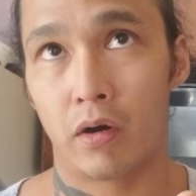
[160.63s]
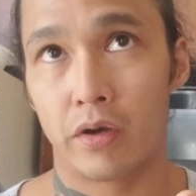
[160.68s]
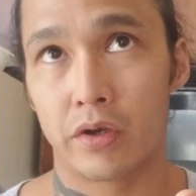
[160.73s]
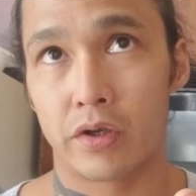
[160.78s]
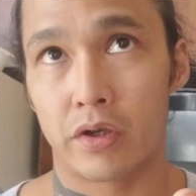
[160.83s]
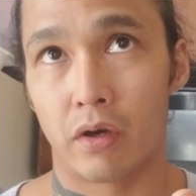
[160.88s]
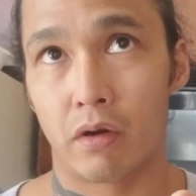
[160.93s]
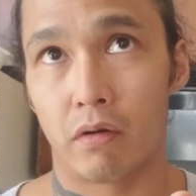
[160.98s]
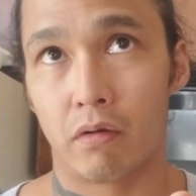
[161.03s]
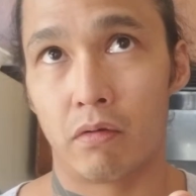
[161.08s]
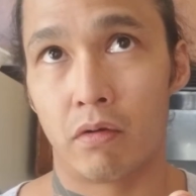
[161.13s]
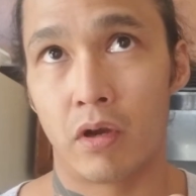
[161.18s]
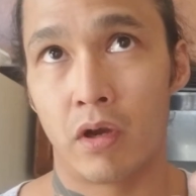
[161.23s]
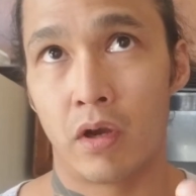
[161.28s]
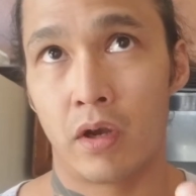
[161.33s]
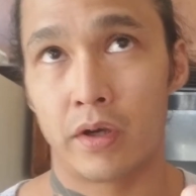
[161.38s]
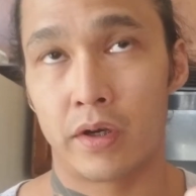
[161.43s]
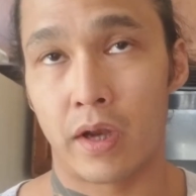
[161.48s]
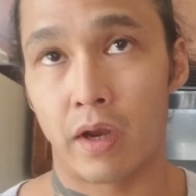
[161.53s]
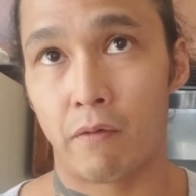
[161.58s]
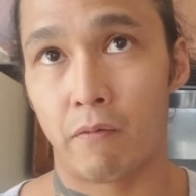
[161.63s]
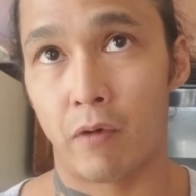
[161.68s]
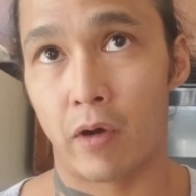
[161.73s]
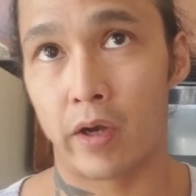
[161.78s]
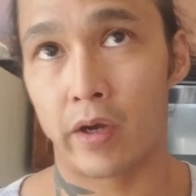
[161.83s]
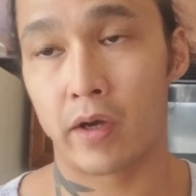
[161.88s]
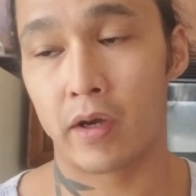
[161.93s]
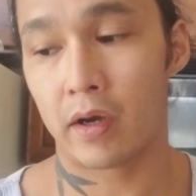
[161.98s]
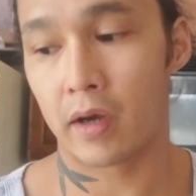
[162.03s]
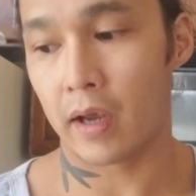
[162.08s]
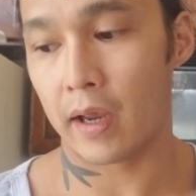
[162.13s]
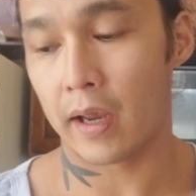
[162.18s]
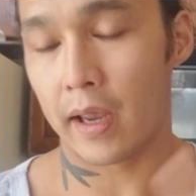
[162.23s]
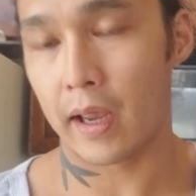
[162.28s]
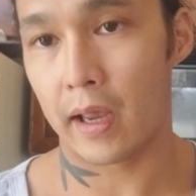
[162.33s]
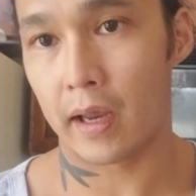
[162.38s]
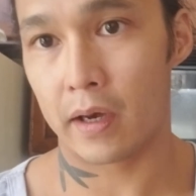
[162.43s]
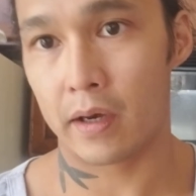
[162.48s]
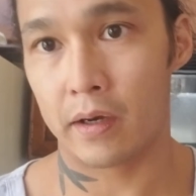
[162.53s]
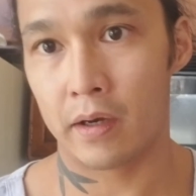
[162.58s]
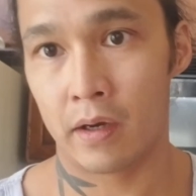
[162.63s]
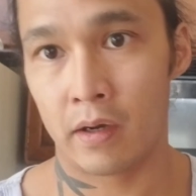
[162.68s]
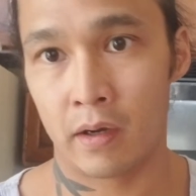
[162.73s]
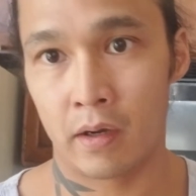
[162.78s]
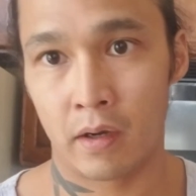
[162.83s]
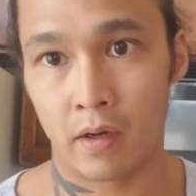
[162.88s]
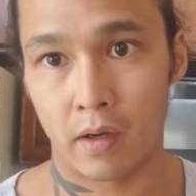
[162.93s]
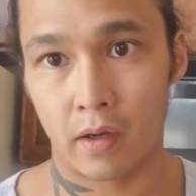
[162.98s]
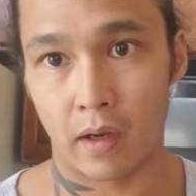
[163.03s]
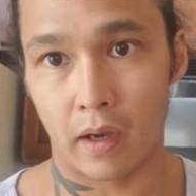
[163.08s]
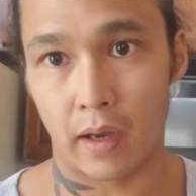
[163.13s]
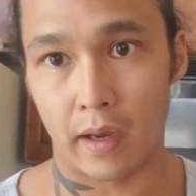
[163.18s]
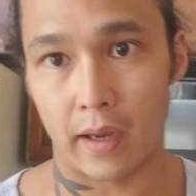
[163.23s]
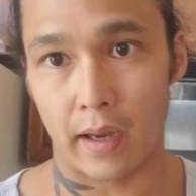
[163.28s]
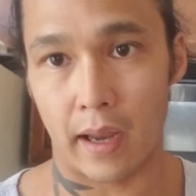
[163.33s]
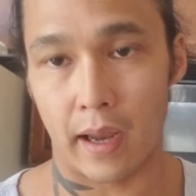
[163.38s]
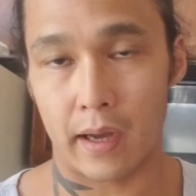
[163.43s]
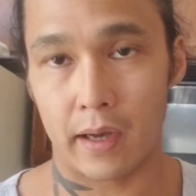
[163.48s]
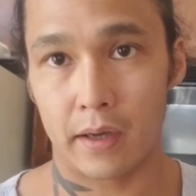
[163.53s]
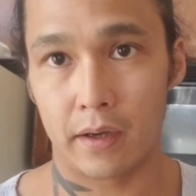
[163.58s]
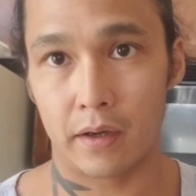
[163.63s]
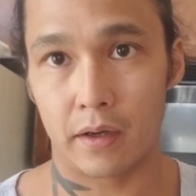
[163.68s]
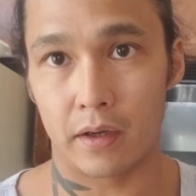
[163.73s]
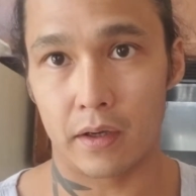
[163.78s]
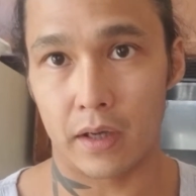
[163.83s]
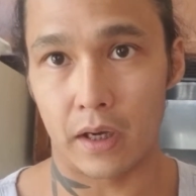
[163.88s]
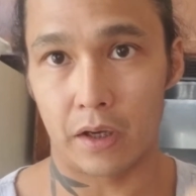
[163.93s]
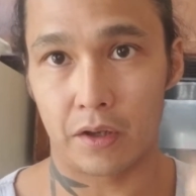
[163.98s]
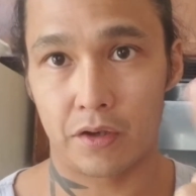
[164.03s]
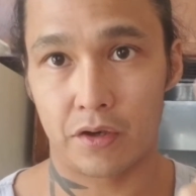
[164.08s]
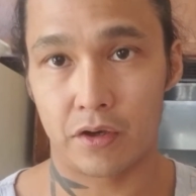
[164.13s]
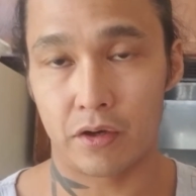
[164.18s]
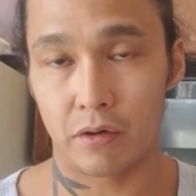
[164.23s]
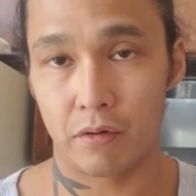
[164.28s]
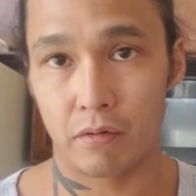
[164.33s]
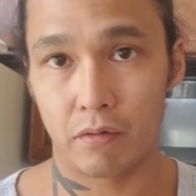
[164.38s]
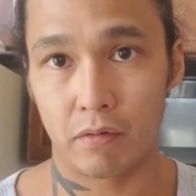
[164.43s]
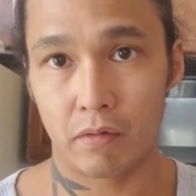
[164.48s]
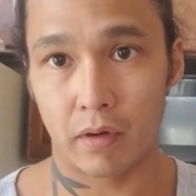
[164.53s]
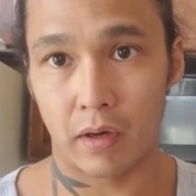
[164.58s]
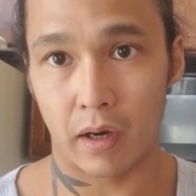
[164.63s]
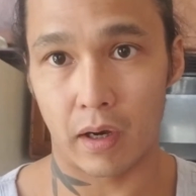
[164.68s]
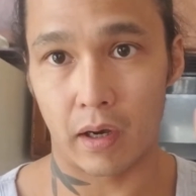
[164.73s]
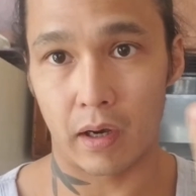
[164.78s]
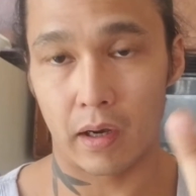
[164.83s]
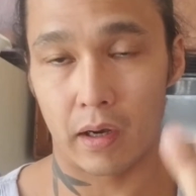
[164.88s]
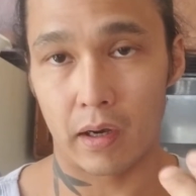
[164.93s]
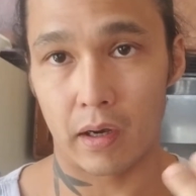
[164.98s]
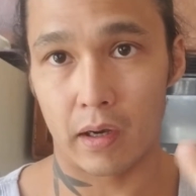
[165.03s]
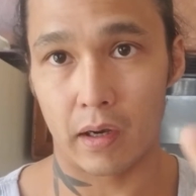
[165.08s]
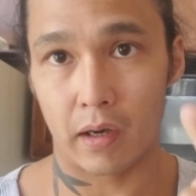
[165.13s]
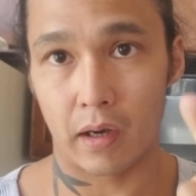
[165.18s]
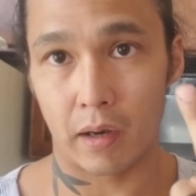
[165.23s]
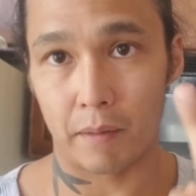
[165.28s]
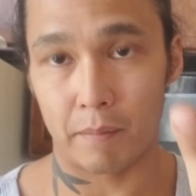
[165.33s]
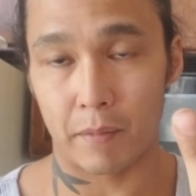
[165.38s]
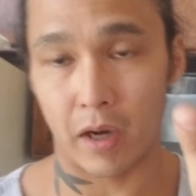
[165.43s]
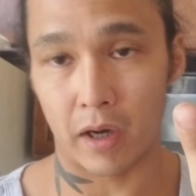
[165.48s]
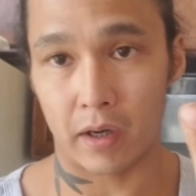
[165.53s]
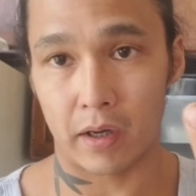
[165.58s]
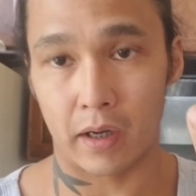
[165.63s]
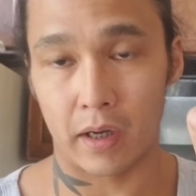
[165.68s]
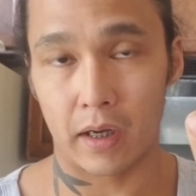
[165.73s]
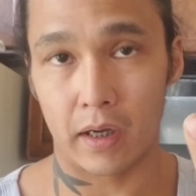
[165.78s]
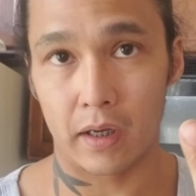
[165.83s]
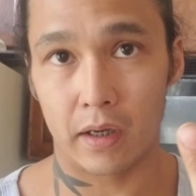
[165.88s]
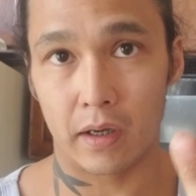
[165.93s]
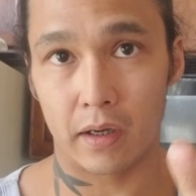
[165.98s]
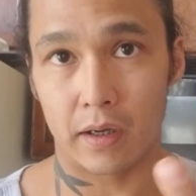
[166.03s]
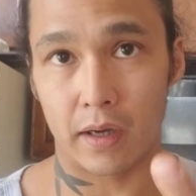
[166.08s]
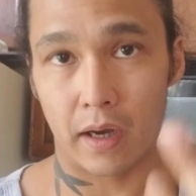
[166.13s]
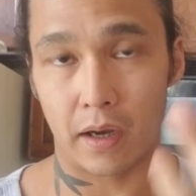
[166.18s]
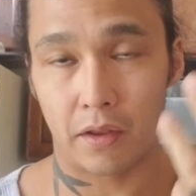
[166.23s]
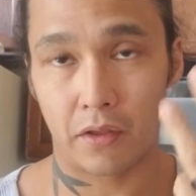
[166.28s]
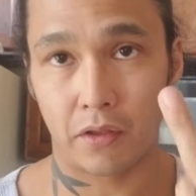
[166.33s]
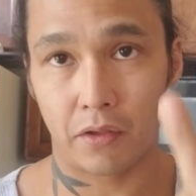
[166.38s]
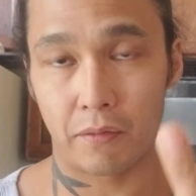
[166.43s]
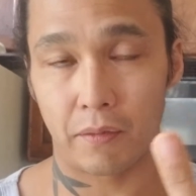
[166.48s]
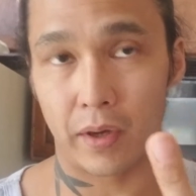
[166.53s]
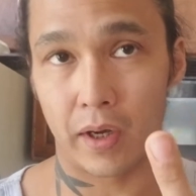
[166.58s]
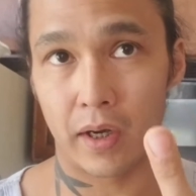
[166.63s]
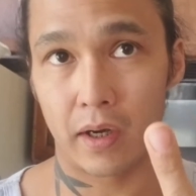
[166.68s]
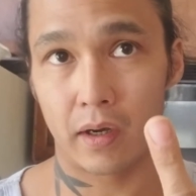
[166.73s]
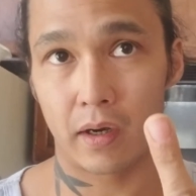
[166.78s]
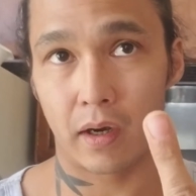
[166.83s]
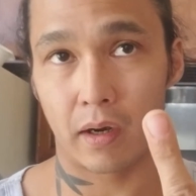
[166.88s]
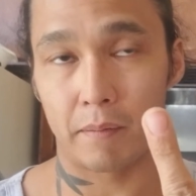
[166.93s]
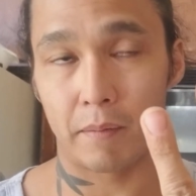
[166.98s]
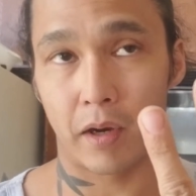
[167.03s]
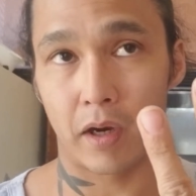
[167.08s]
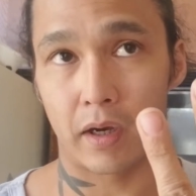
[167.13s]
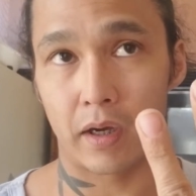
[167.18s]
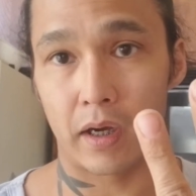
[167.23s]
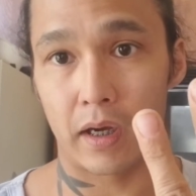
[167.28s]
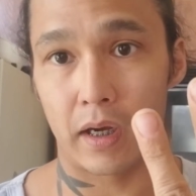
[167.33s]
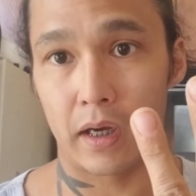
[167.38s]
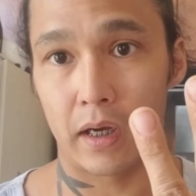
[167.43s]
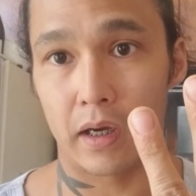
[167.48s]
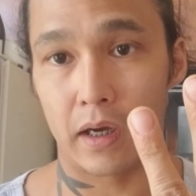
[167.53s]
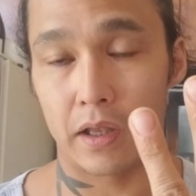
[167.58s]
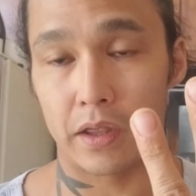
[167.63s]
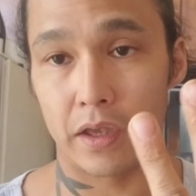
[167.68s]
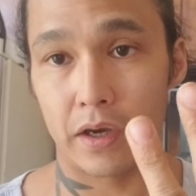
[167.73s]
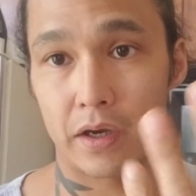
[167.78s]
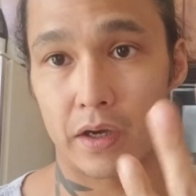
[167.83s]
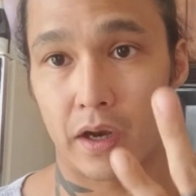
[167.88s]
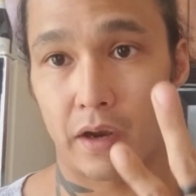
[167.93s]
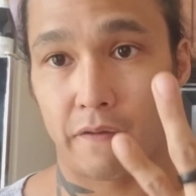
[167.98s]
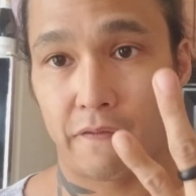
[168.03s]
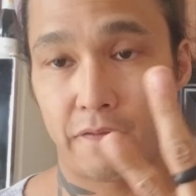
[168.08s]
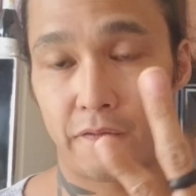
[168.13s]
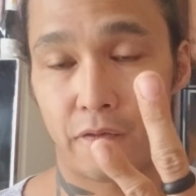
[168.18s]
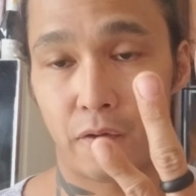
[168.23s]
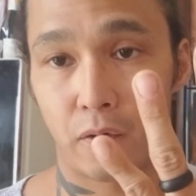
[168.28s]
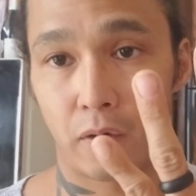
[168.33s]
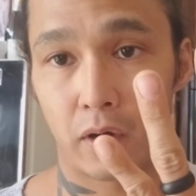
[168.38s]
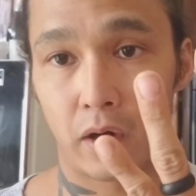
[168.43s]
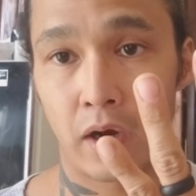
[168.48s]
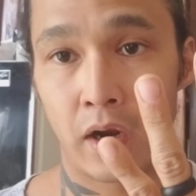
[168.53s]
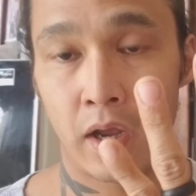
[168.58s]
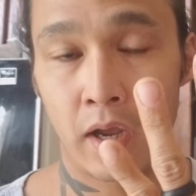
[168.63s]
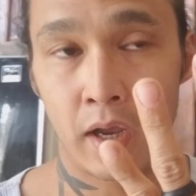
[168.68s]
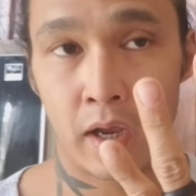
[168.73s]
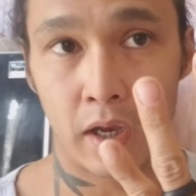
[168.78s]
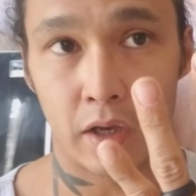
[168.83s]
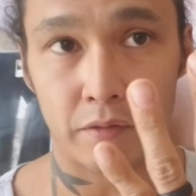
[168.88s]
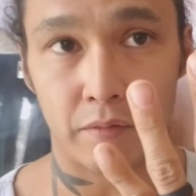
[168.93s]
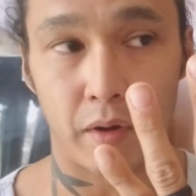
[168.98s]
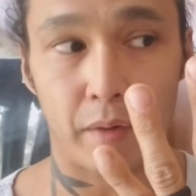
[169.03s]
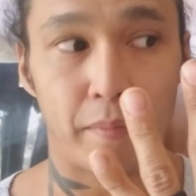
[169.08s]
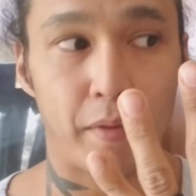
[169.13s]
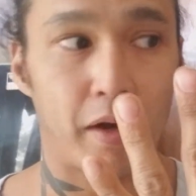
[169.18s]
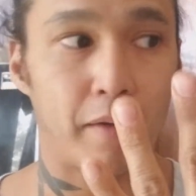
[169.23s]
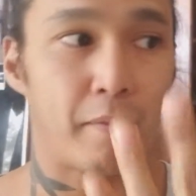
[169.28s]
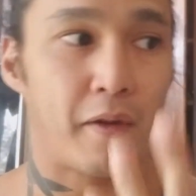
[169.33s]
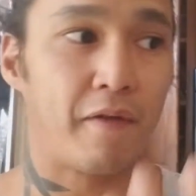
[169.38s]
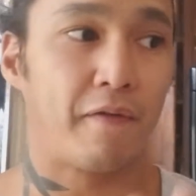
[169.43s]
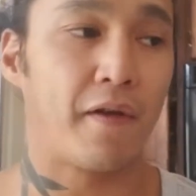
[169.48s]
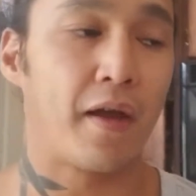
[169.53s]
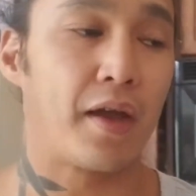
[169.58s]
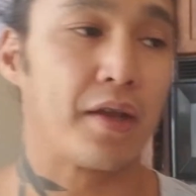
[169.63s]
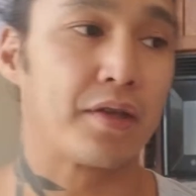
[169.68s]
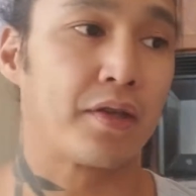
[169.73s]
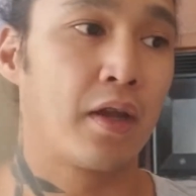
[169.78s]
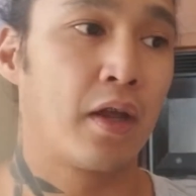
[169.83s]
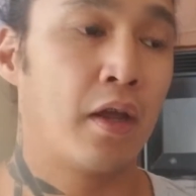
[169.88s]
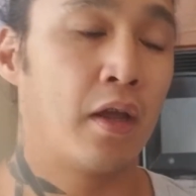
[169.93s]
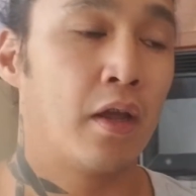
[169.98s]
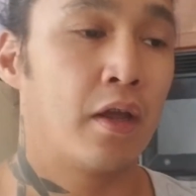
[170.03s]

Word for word: So day one, I had I ate. Day two, I, I'm not gonna eat. Day three, I'm not gonna eat. And then day four is when I break my fast.